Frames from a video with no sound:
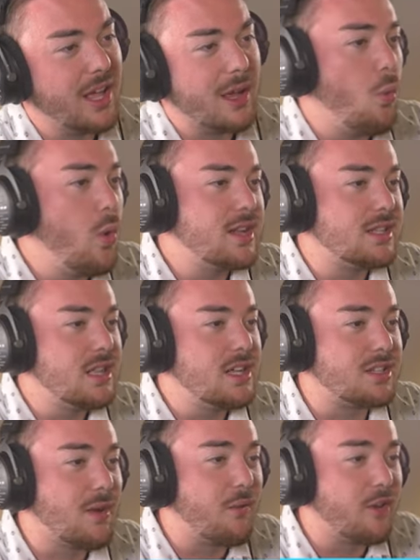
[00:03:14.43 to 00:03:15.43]
Like, what is
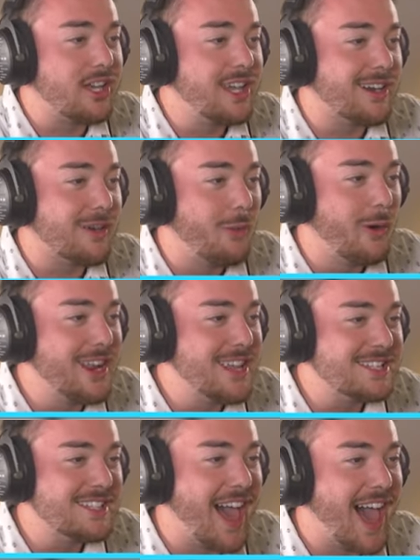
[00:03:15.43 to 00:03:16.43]
this over here? What
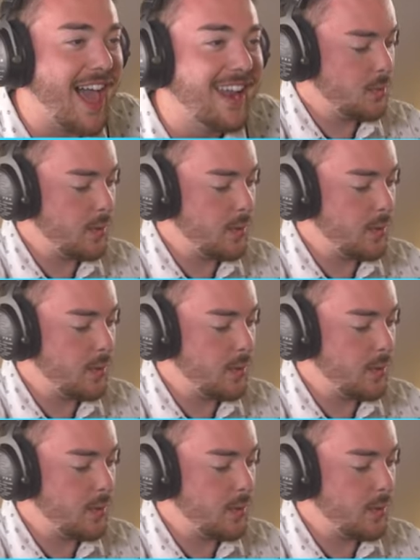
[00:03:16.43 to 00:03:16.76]
is that?